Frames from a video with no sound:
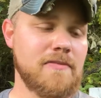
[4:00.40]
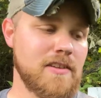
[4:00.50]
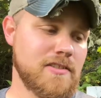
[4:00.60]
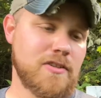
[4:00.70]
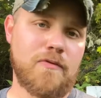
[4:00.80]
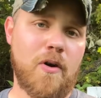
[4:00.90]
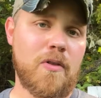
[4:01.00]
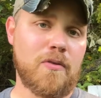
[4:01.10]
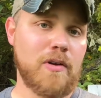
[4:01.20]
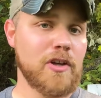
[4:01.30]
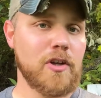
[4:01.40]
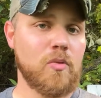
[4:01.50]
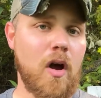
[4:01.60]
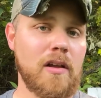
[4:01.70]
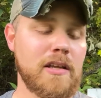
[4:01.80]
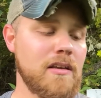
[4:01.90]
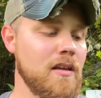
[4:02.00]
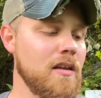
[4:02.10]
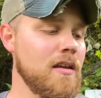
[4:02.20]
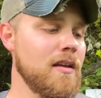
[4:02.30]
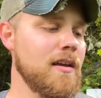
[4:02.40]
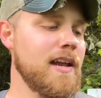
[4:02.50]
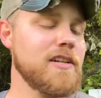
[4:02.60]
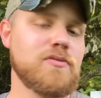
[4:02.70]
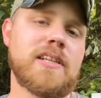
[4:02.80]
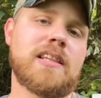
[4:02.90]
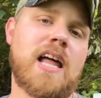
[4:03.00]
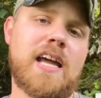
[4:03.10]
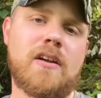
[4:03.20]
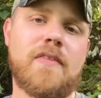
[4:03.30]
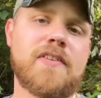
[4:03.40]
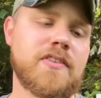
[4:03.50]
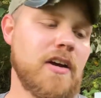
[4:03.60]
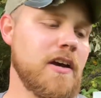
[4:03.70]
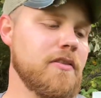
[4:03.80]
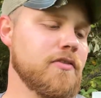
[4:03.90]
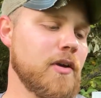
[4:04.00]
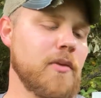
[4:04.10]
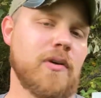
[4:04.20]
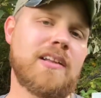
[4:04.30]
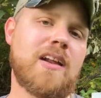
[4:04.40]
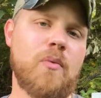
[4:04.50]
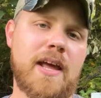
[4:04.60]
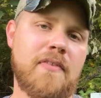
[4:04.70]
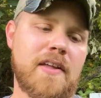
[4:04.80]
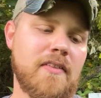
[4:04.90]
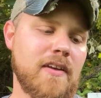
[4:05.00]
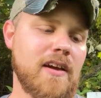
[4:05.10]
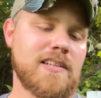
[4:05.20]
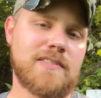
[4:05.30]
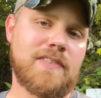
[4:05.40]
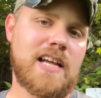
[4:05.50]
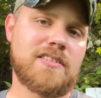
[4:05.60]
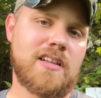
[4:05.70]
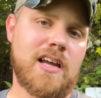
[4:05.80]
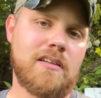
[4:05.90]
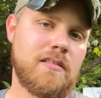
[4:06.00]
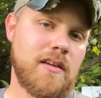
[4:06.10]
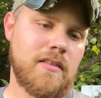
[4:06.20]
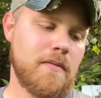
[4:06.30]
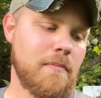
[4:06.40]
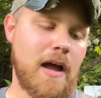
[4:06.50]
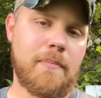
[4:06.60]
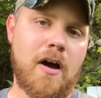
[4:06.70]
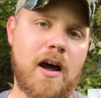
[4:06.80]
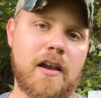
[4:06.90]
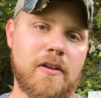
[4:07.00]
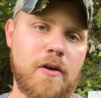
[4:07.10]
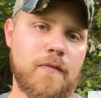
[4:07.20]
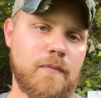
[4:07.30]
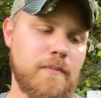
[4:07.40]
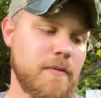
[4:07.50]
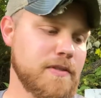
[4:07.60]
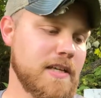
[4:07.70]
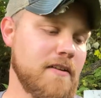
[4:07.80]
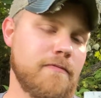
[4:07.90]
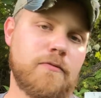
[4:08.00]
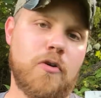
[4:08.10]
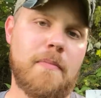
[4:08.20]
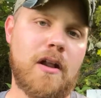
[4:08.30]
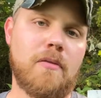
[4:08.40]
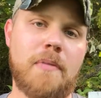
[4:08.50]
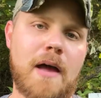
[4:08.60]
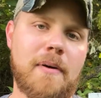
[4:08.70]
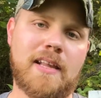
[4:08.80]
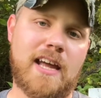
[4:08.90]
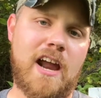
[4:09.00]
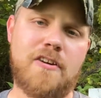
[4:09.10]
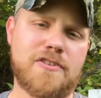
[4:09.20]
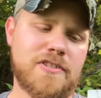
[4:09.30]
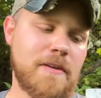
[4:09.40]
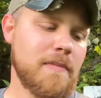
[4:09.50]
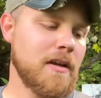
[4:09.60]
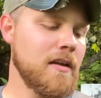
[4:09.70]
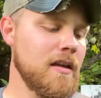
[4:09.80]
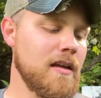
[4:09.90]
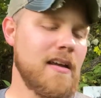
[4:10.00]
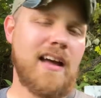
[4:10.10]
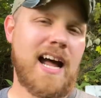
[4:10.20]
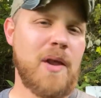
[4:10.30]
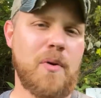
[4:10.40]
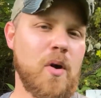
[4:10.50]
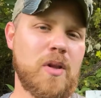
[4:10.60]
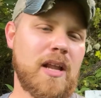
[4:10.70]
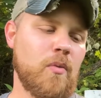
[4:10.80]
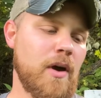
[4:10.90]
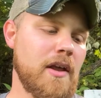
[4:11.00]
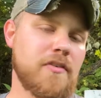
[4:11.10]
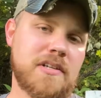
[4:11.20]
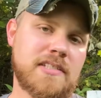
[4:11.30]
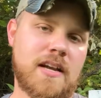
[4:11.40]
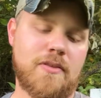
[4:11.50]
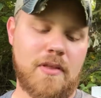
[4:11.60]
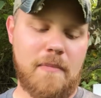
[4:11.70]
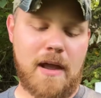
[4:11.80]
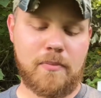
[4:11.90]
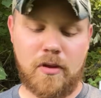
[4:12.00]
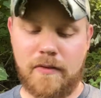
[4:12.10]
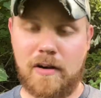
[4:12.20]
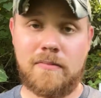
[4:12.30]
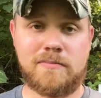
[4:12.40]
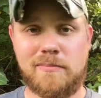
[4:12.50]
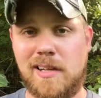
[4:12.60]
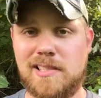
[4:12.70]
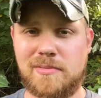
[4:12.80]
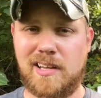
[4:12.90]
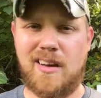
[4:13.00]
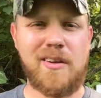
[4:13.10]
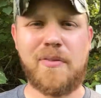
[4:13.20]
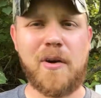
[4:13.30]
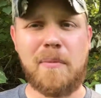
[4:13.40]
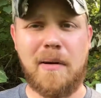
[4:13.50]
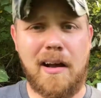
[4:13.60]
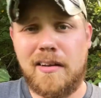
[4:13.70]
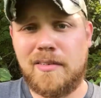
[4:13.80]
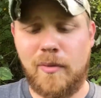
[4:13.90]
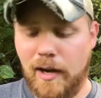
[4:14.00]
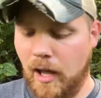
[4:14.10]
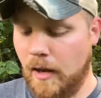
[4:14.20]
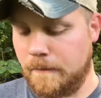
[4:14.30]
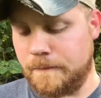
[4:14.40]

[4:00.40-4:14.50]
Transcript: and so far they're really good quality. And it's really light on this gun, so I didn't want a lot of weight on the end of the gun because the flashlight and the bipod, if it was to get a full metal bipod like a Harris or something, I didn't want a whole lot of weight, so I decided to throw that Magpul on there. Plus, it was like 130 bucks. Why not?